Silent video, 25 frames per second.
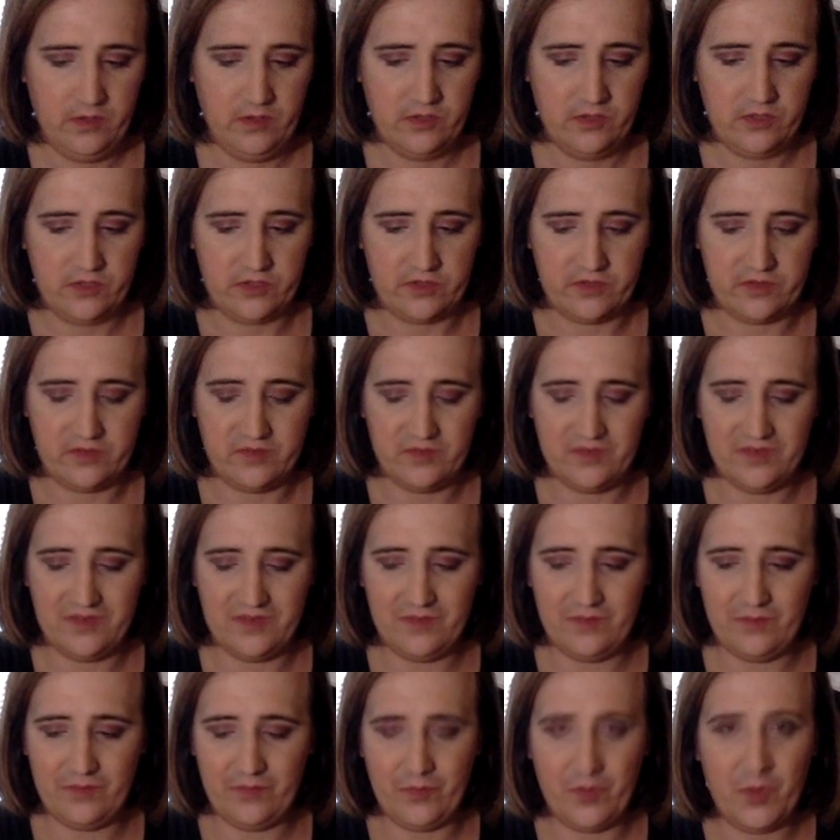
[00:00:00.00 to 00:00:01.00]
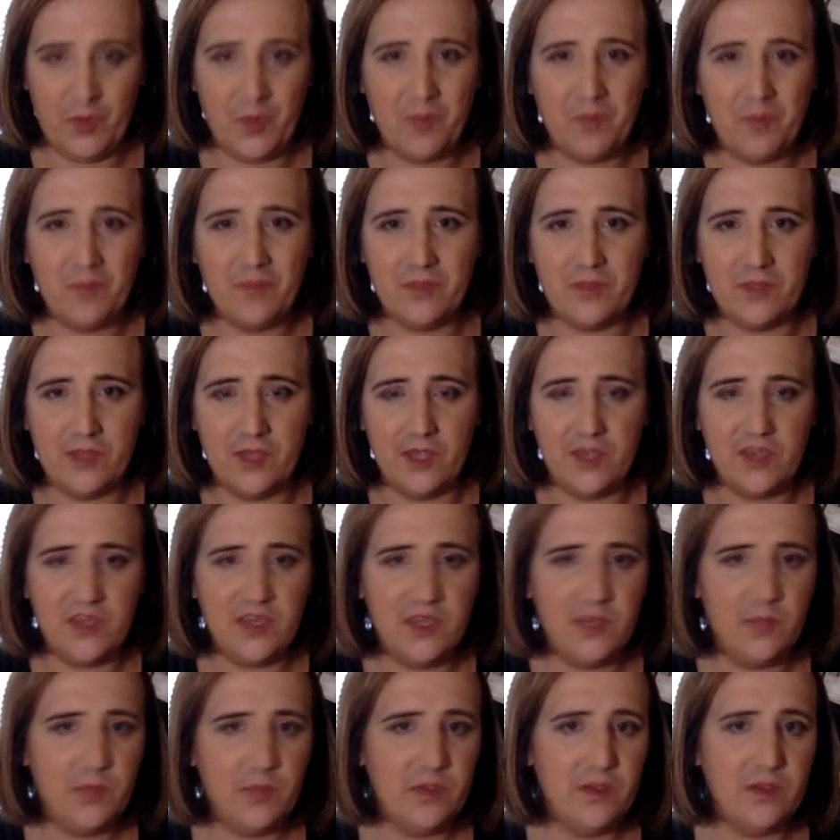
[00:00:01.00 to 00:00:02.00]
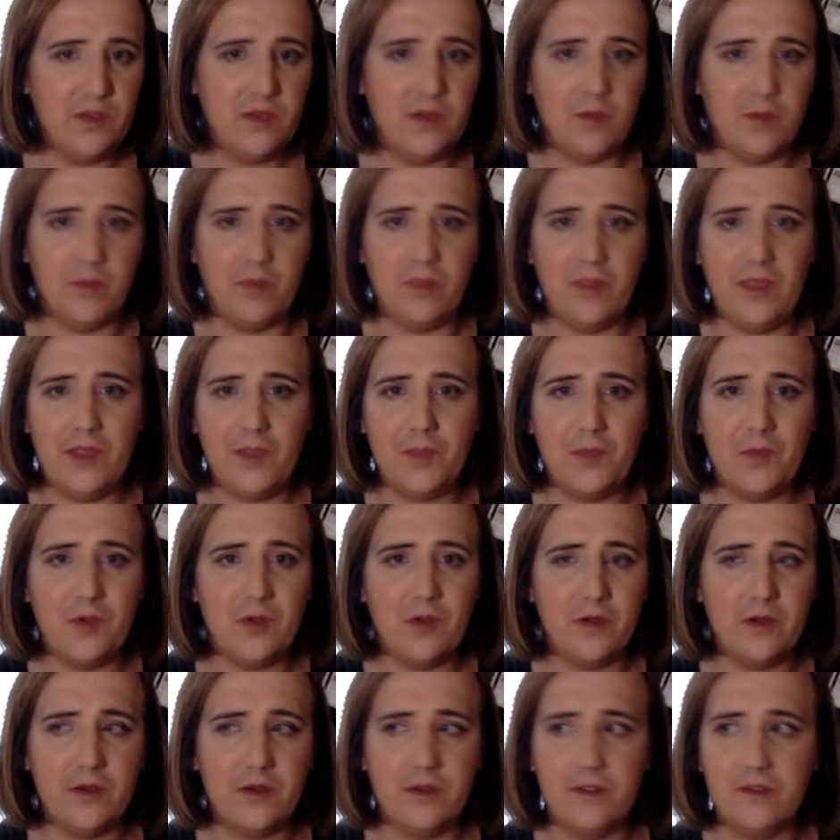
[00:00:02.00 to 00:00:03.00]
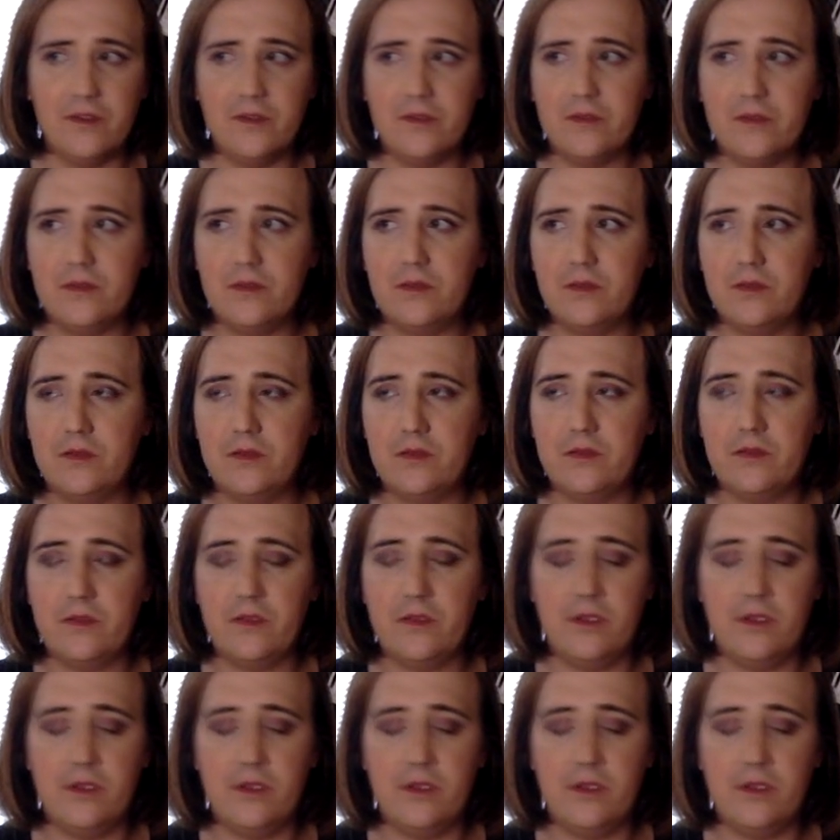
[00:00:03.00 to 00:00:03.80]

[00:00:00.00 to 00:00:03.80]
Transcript: just gatekeeping and black markets,